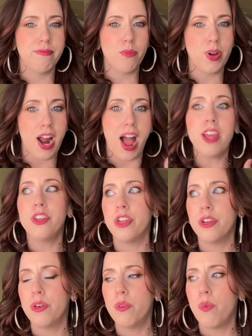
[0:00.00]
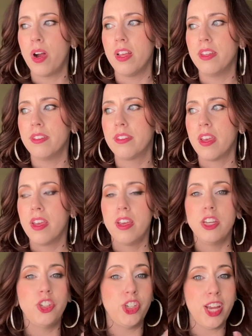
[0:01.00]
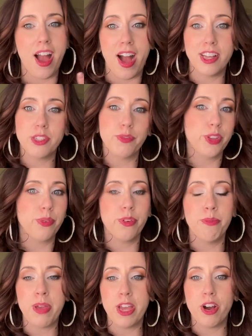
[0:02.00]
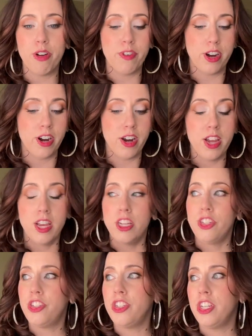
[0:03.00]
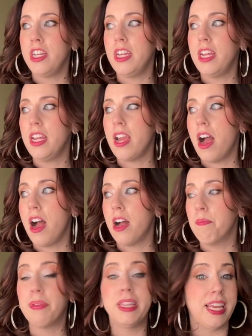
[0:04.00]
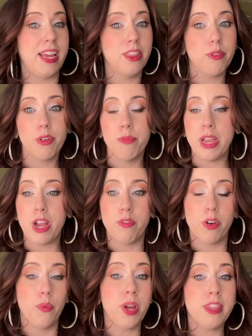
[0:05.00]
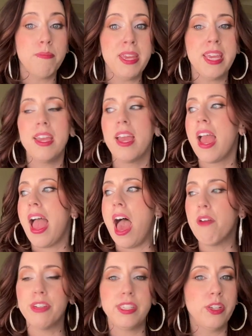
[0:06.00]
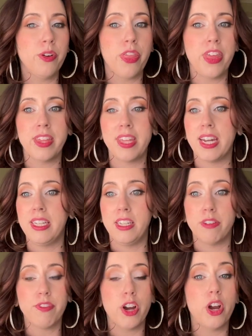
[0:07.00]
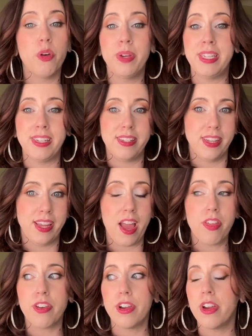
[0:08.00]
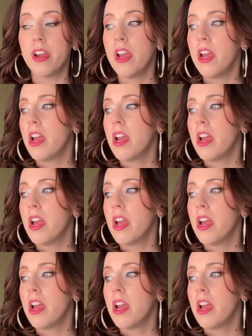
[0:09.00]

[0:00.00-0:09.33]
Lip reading: what I knew was she asked for the room makeover. She planned the room makeover with me. Every single thing that I did for her, we did together.